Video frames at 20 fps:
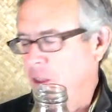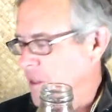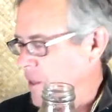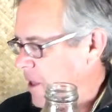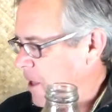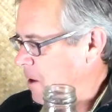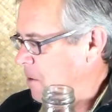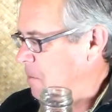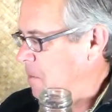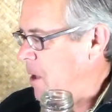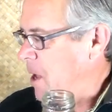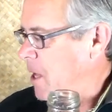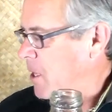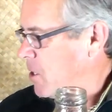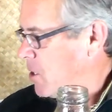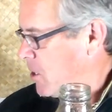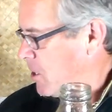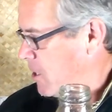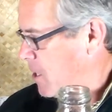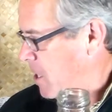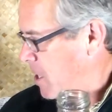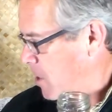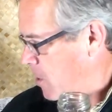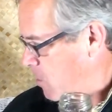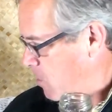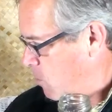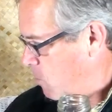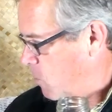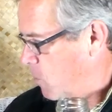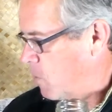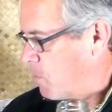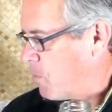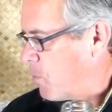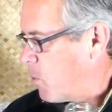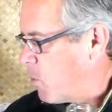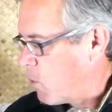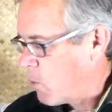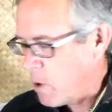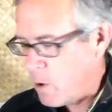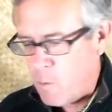then imagine that you were
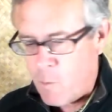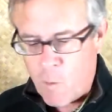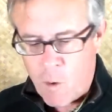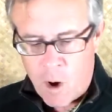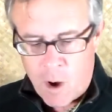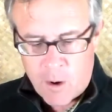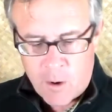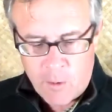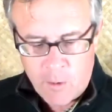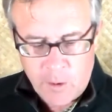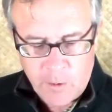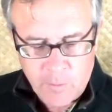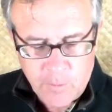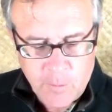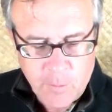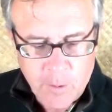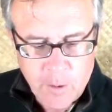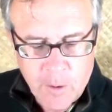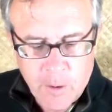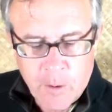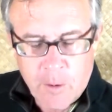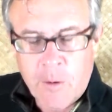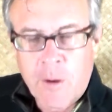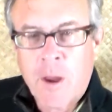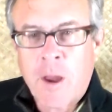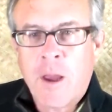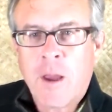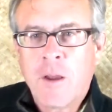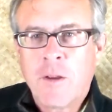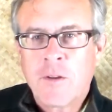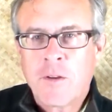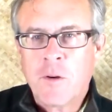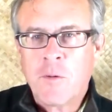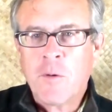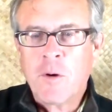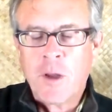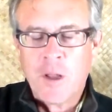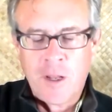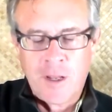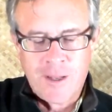pouring water into it. Okay, so
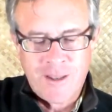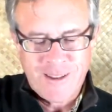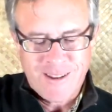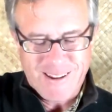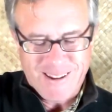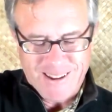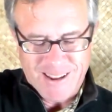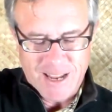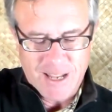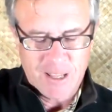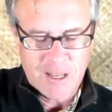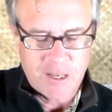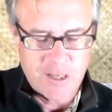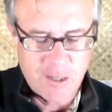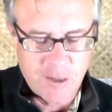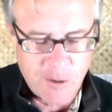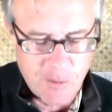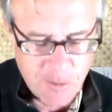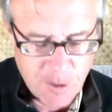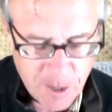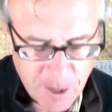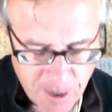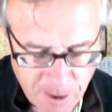we're going to get this going